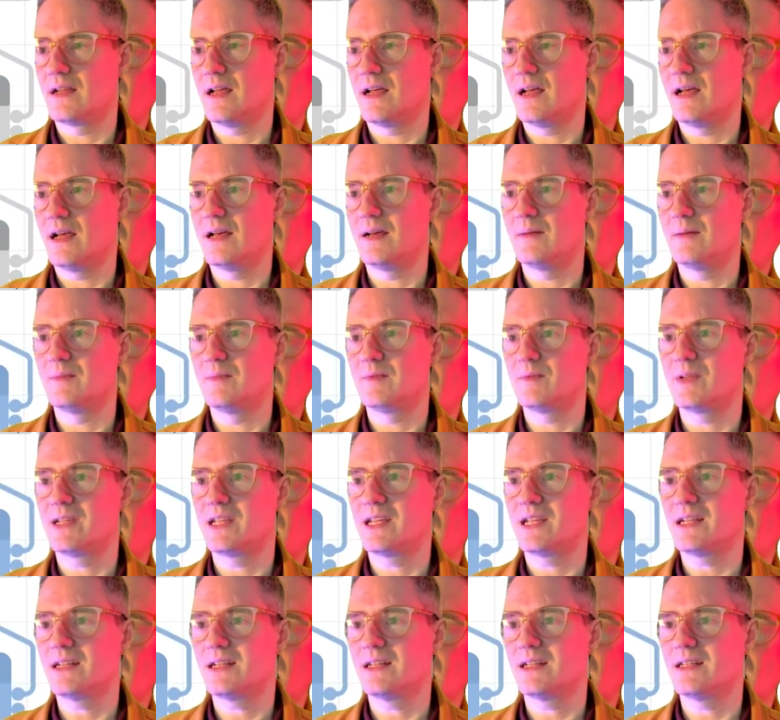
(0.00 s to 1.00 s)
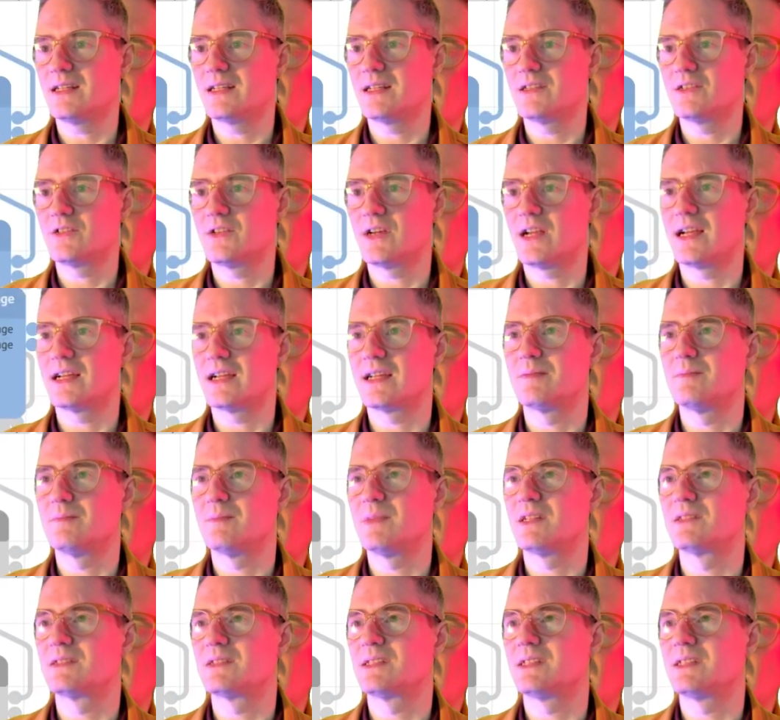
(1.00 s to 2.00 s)
We can click and drag and
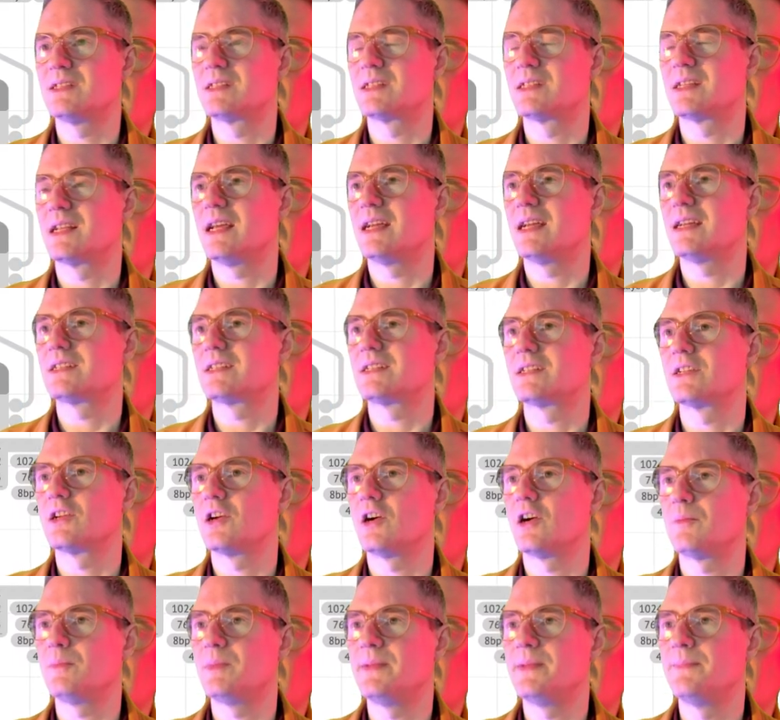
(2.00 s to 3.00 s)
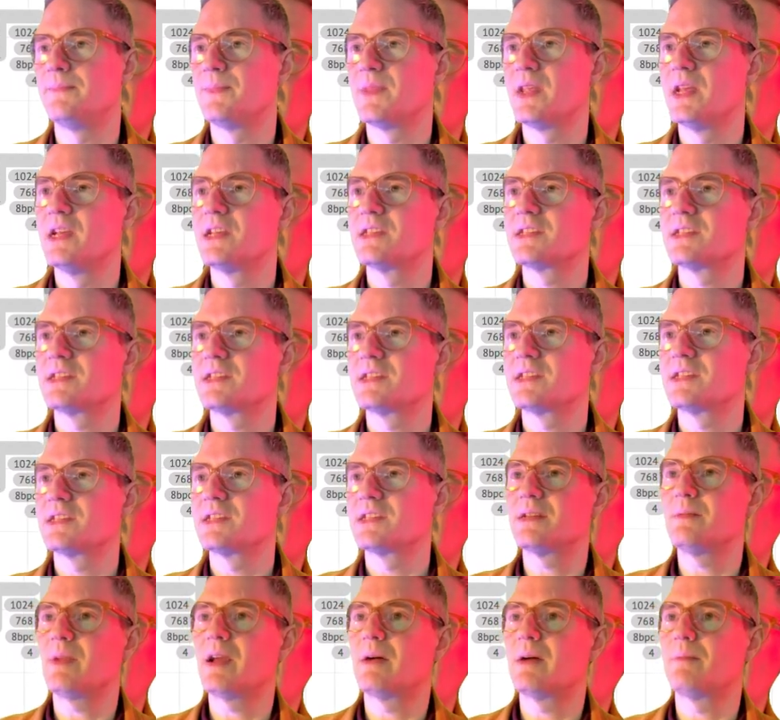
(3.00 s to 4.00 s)
multi-select and copy. So this is
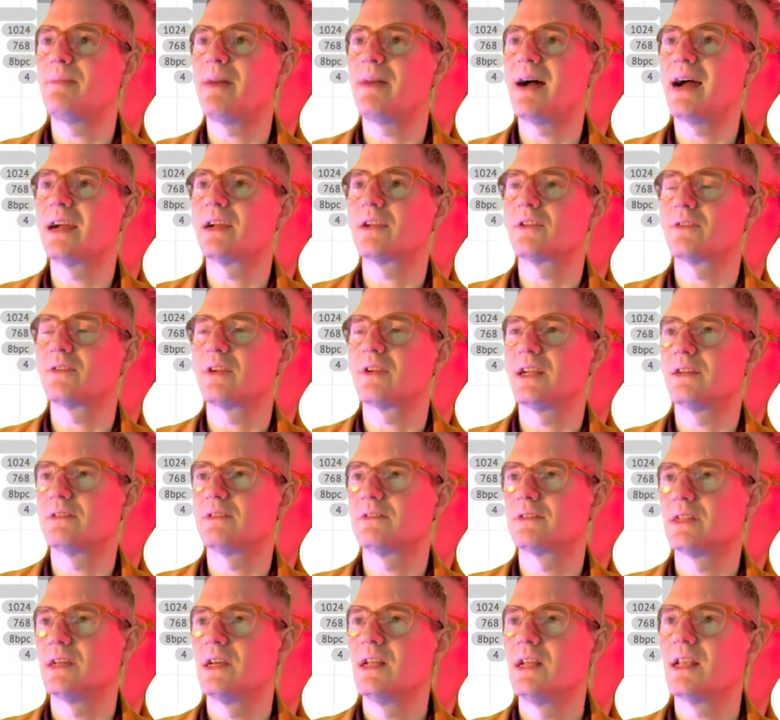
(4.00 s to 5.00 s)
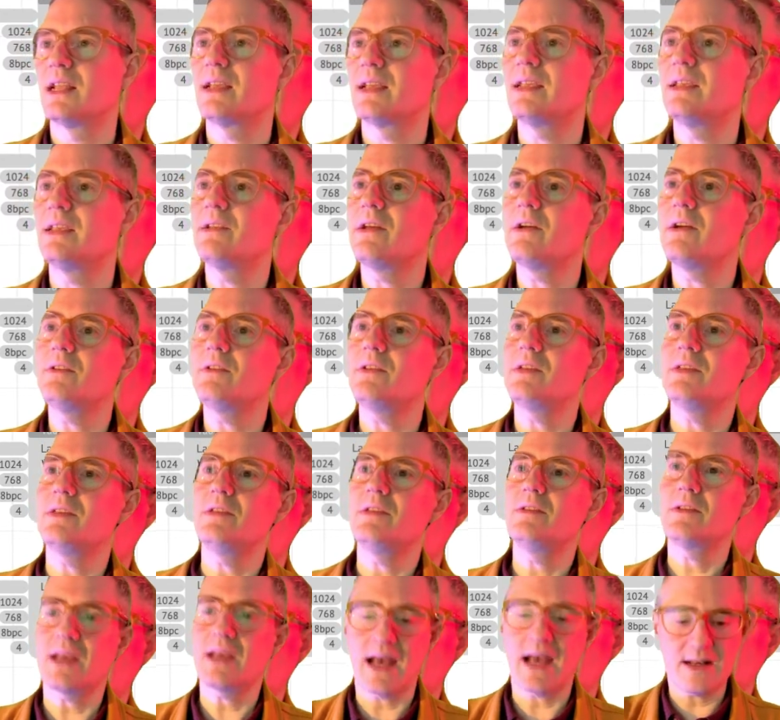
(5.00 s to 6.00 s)
going to be our background. Like, you know,
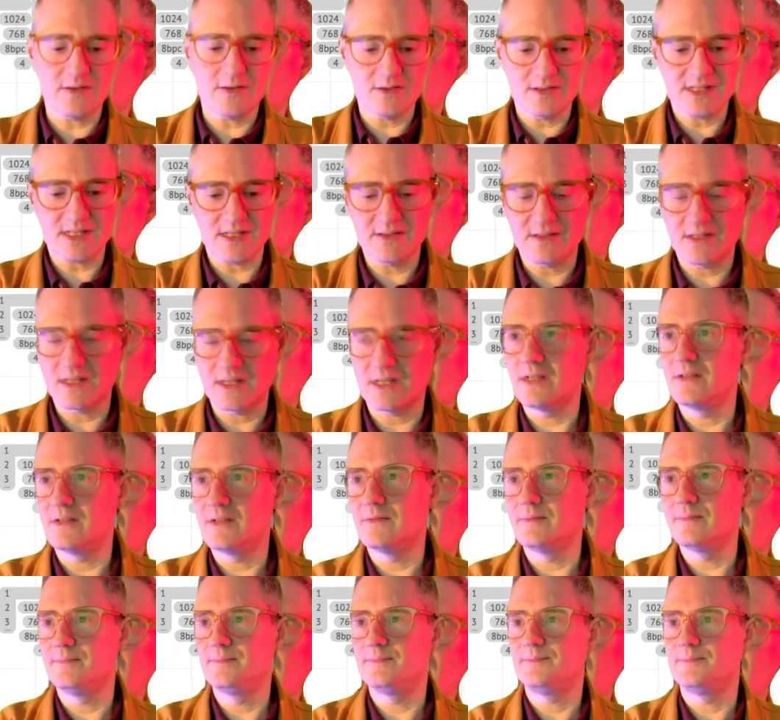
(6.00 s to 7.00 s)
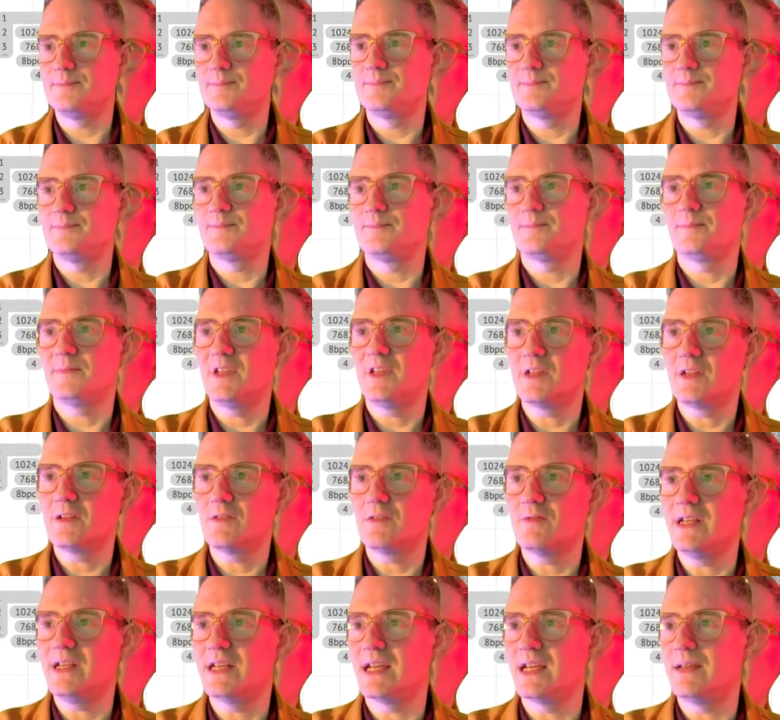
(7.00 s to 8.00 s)
you can also go, you can
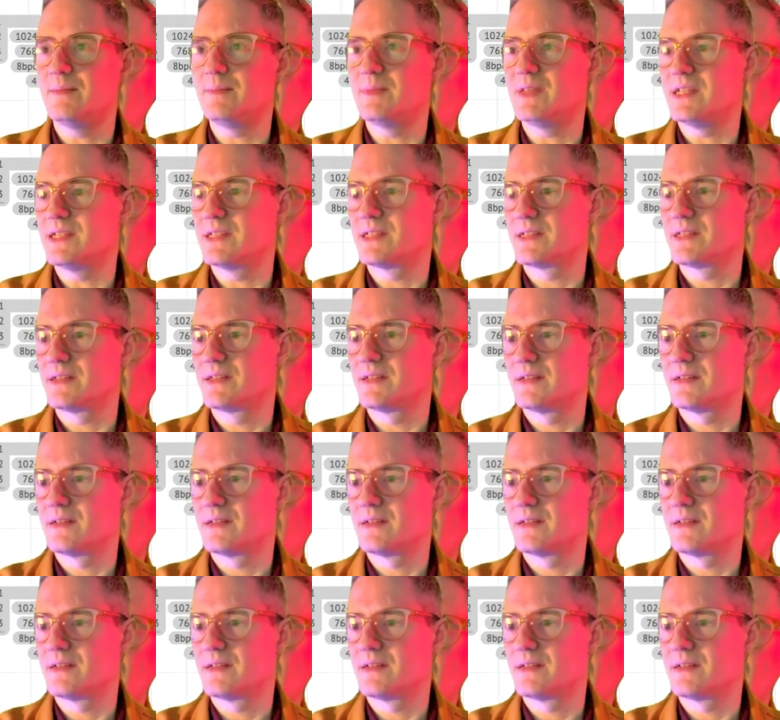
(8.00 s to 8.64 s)
rename these,